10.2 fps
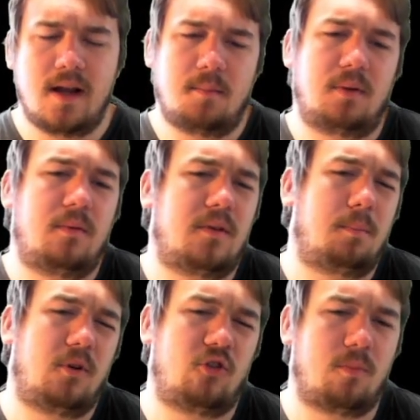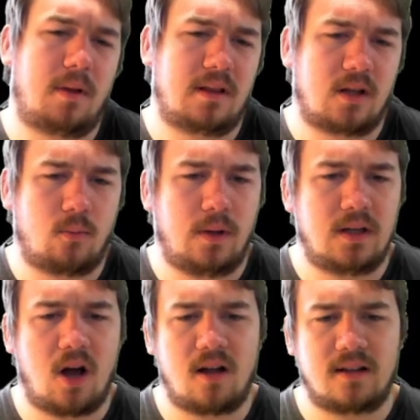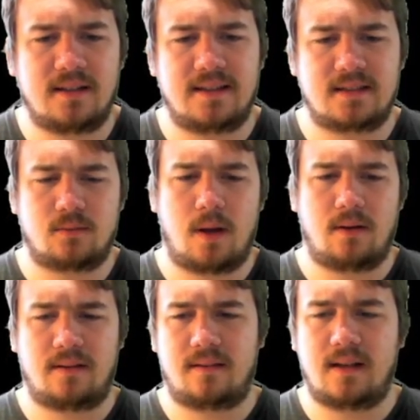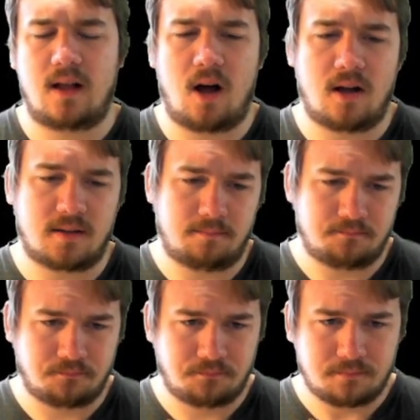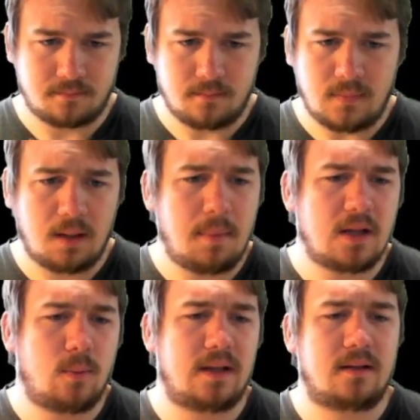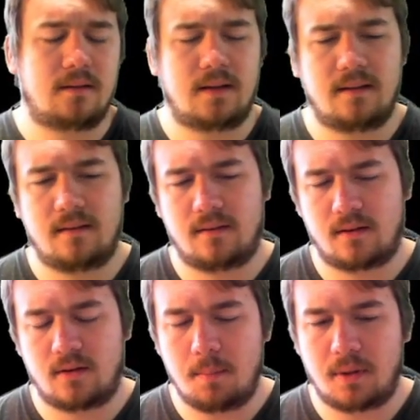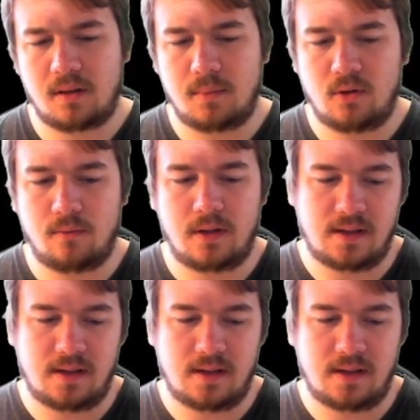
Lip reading: But with the bishop and the queen guarding this square, it's still hard. By the way, this is a typical maneuver in